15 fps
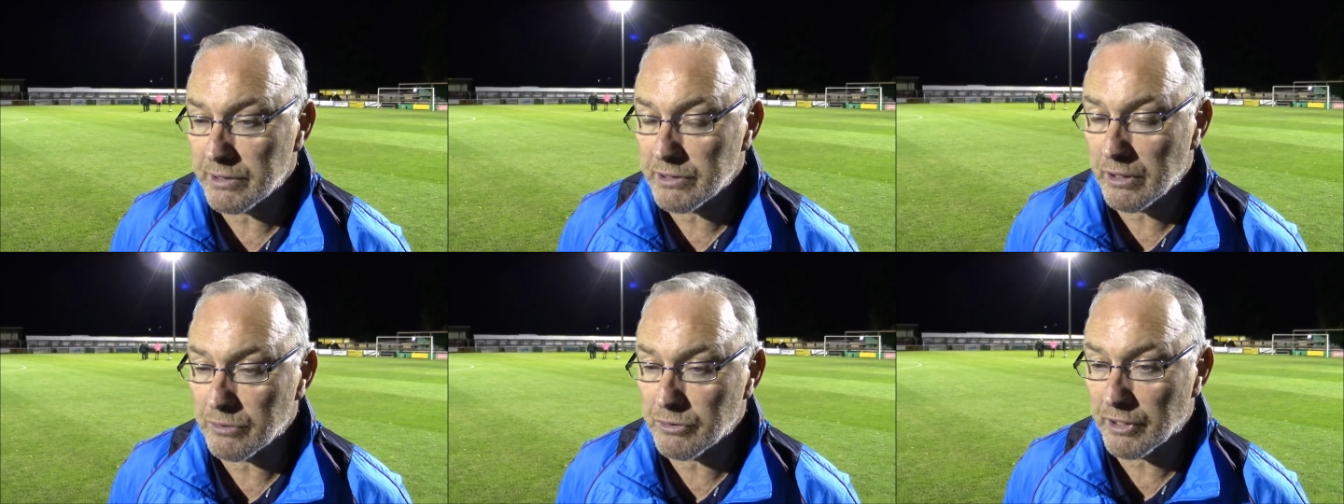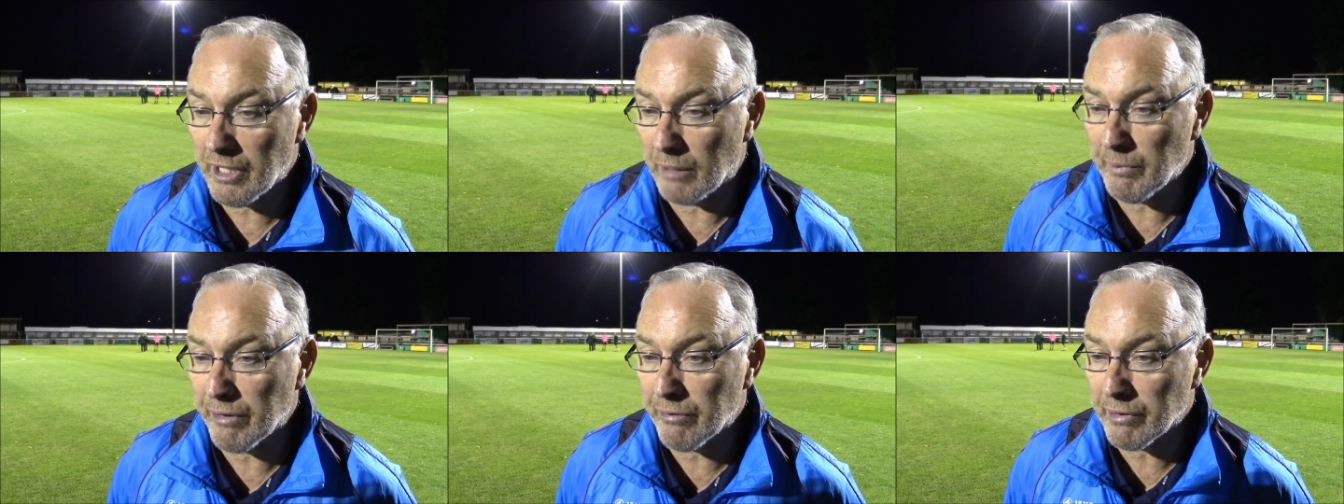So to
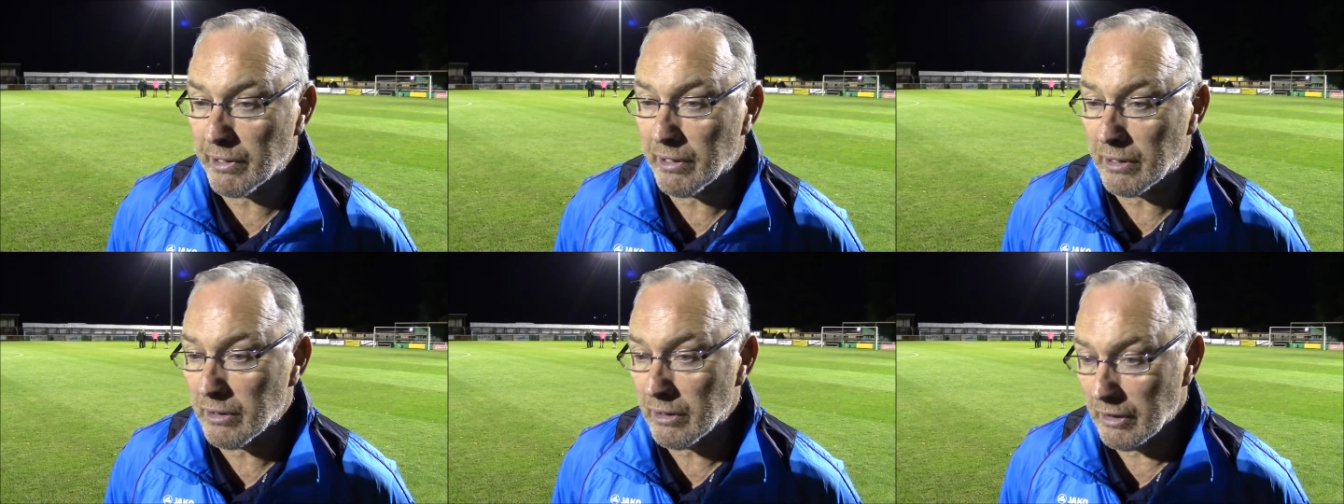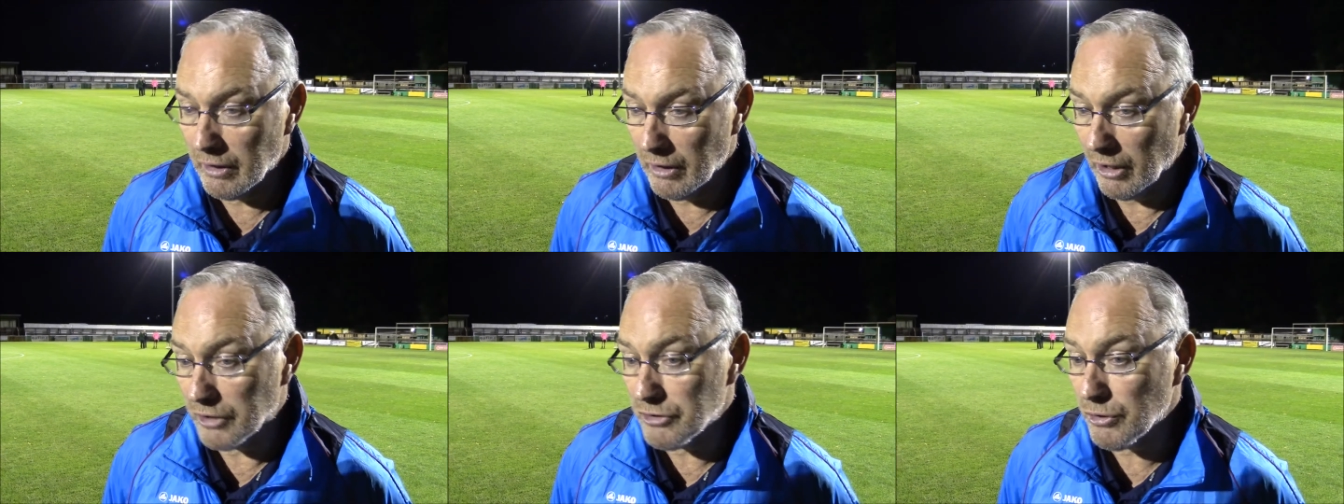come here and get
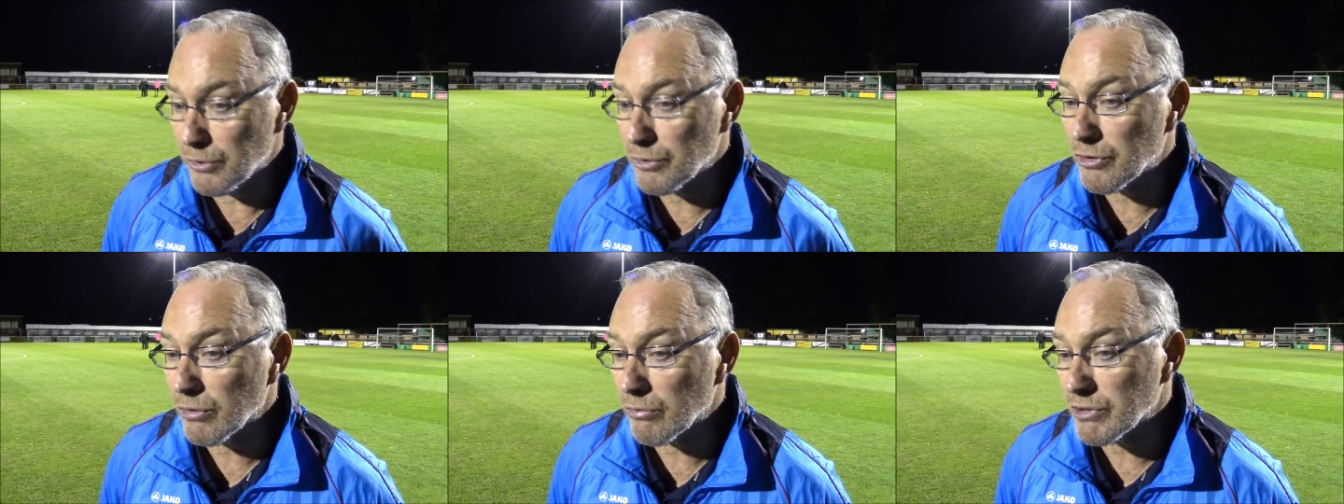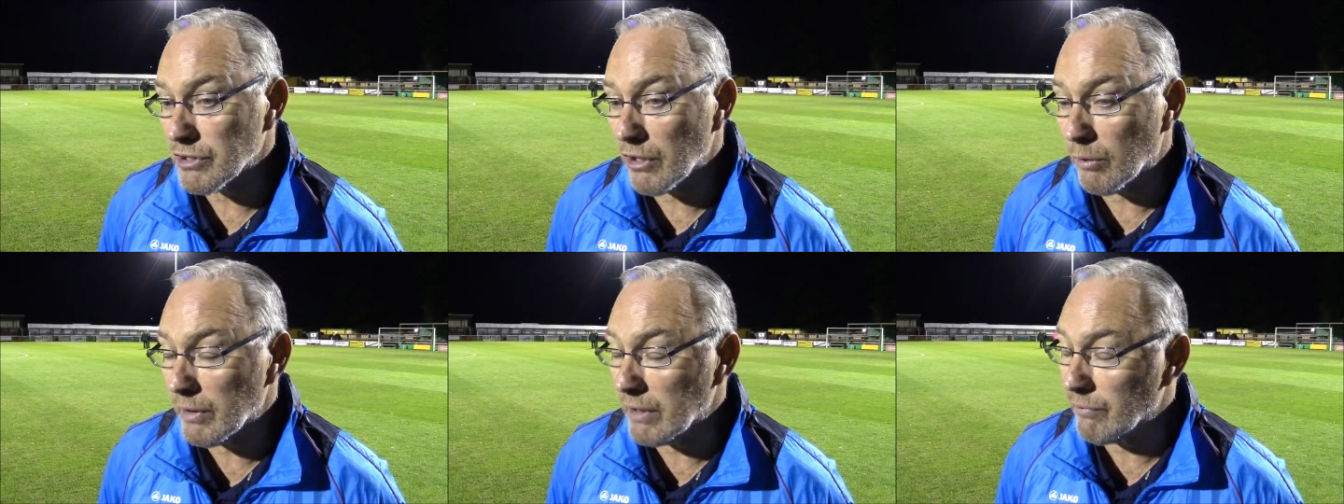a 2-2
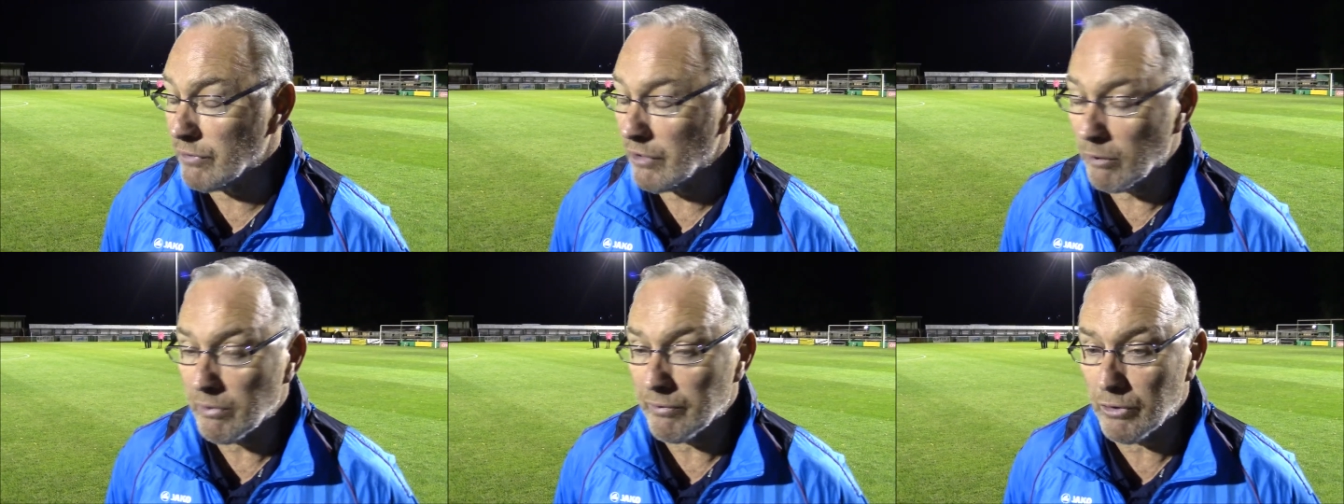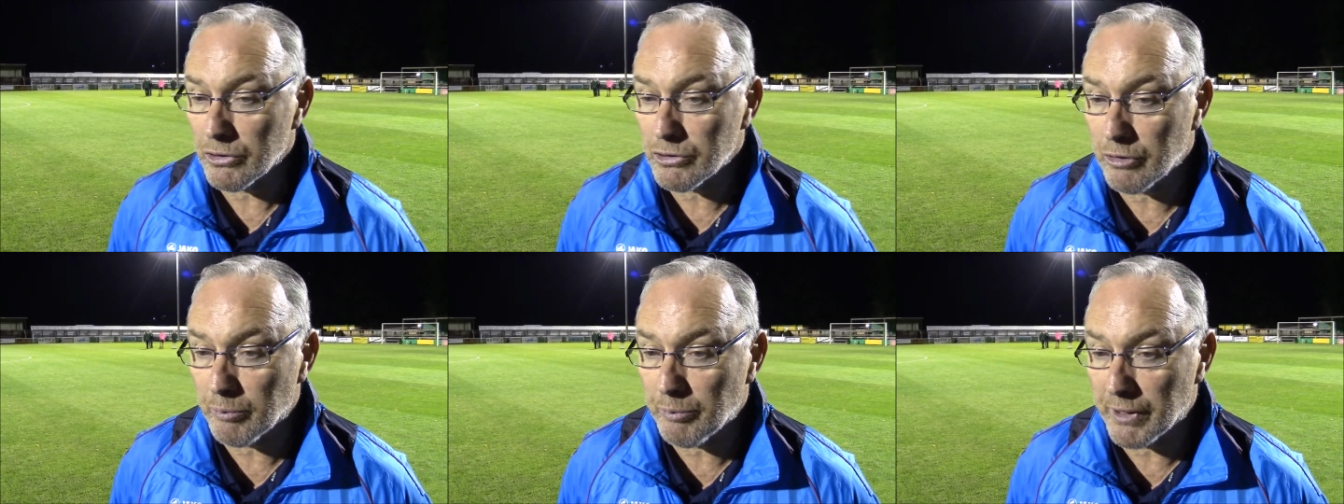result, even though we've
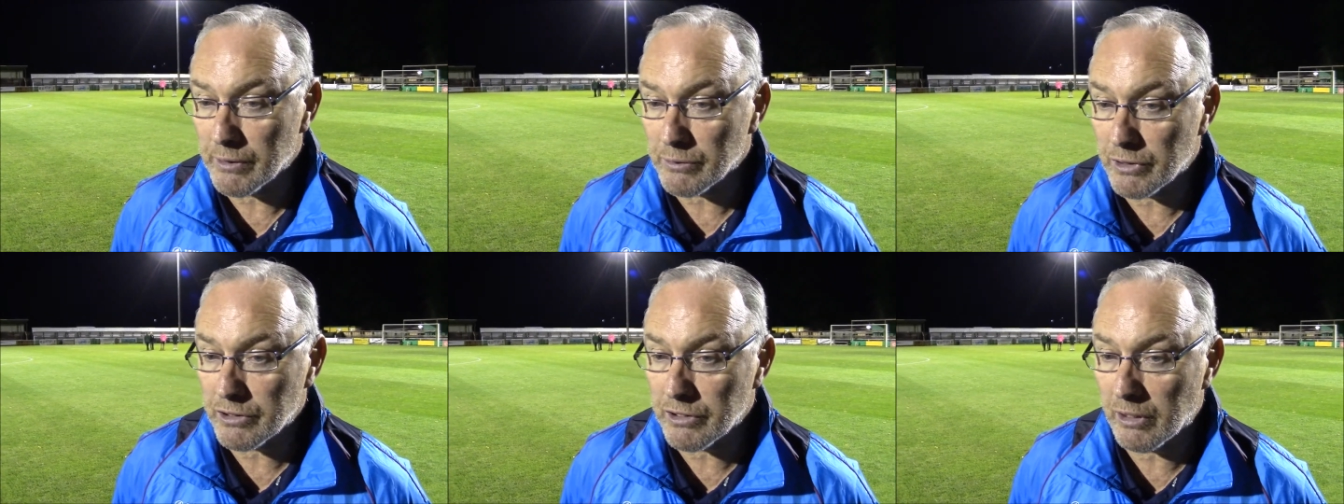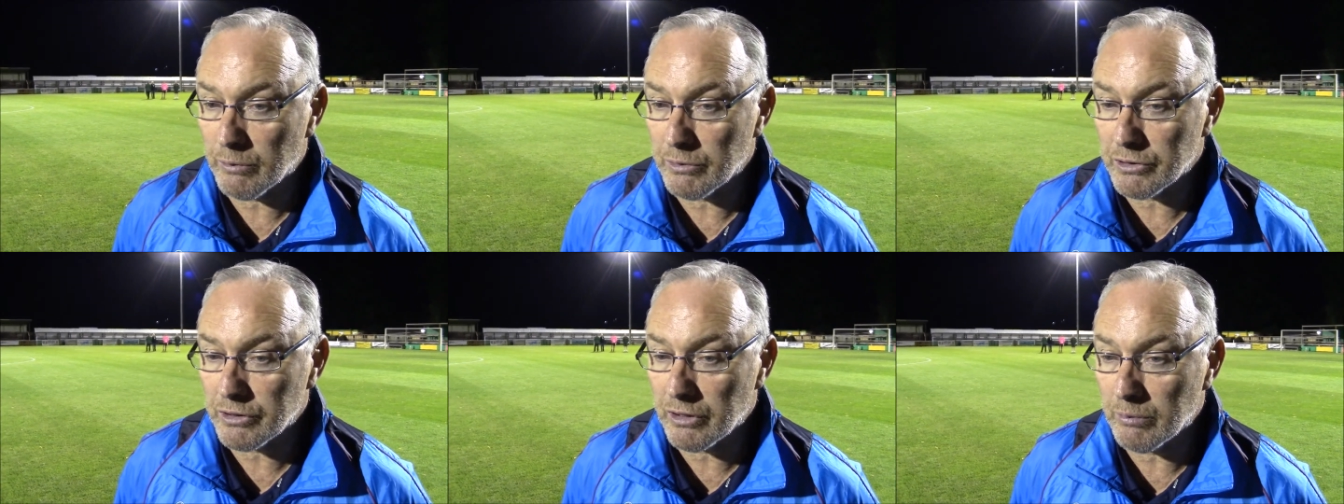lost on penalties, I
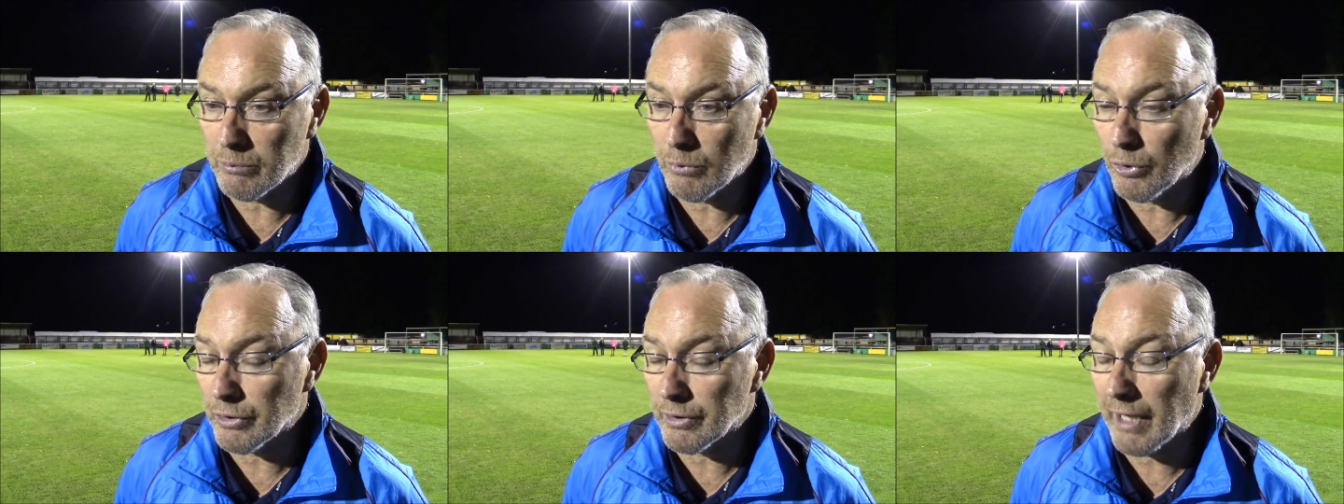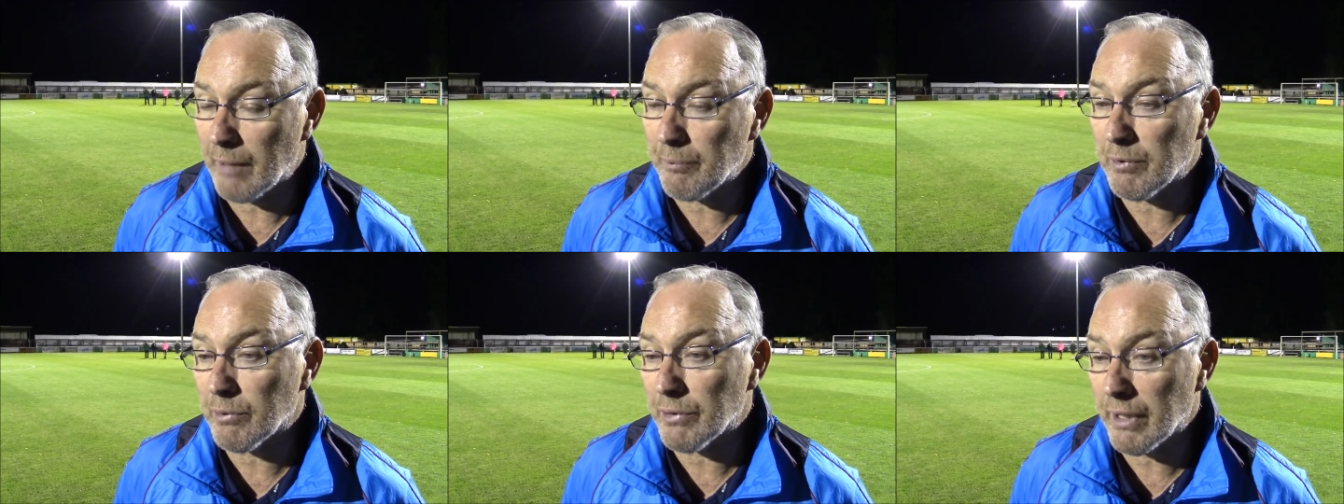was more than
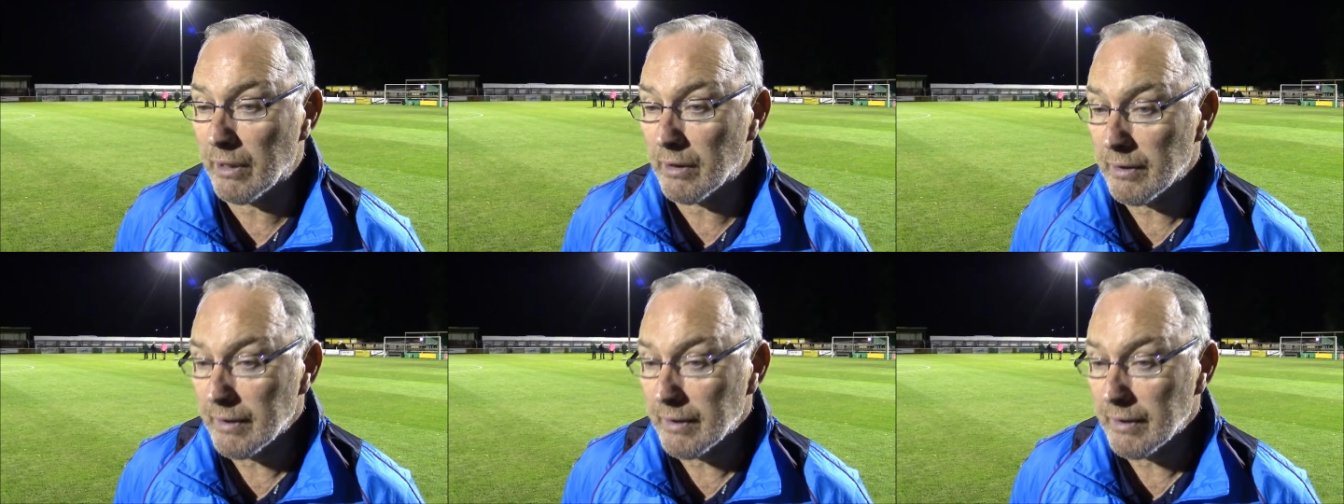happy with that.